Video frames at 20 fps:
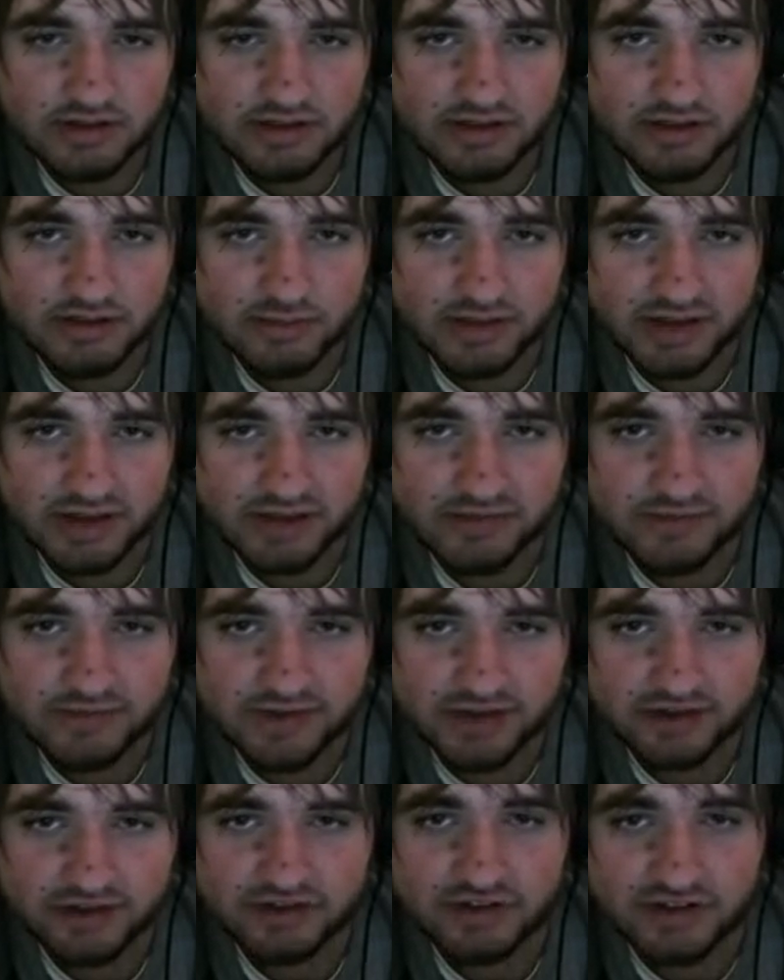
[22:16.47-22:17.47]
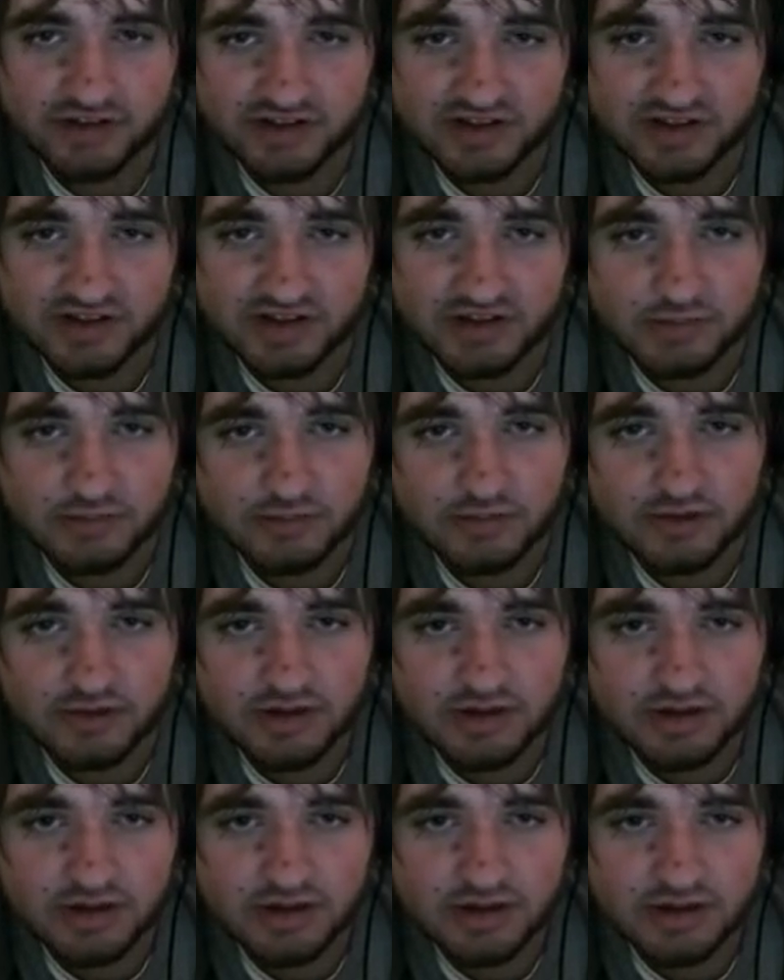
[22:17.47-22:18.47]
that we could finish this up.
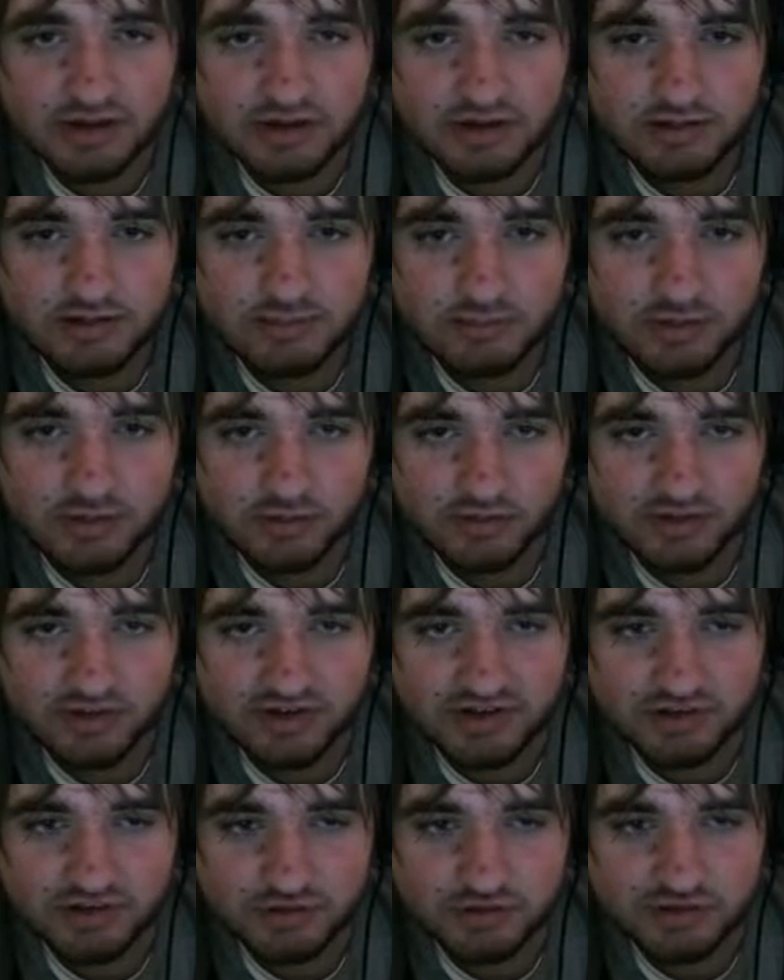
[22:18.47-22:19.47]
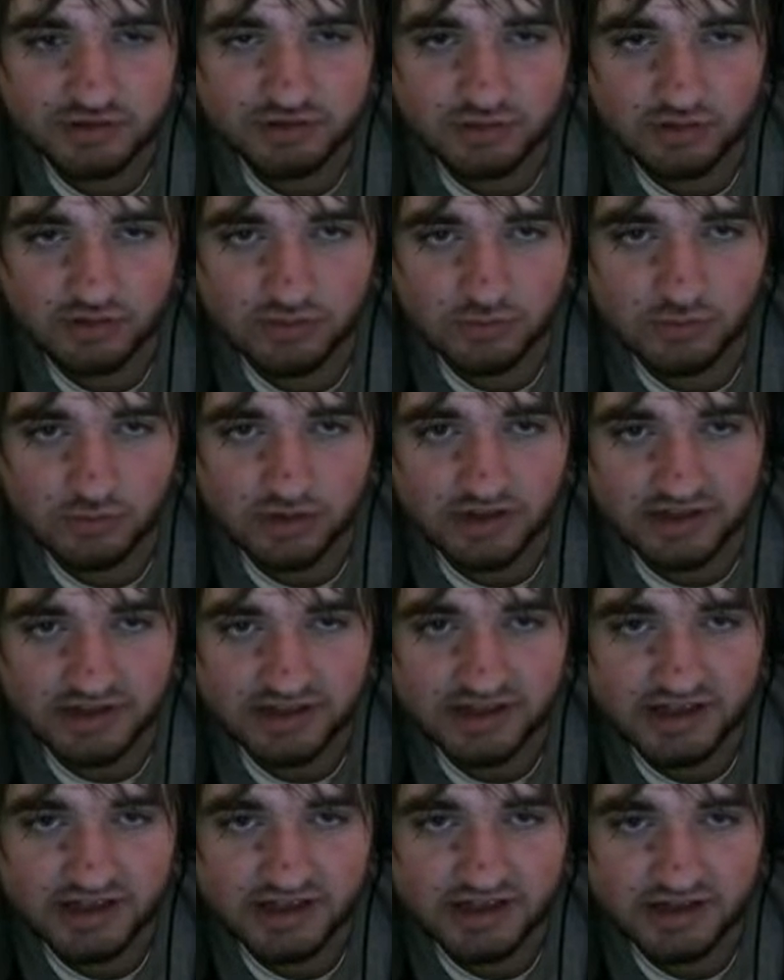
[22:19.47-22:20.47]
But we're still short 1
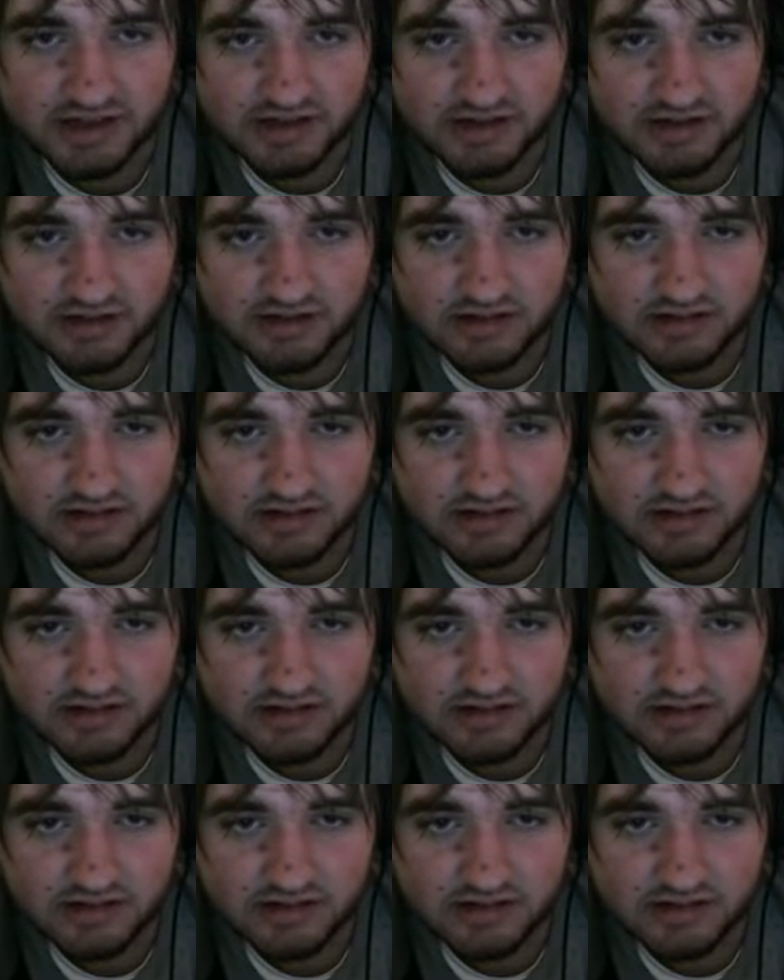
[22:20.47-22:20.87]
key.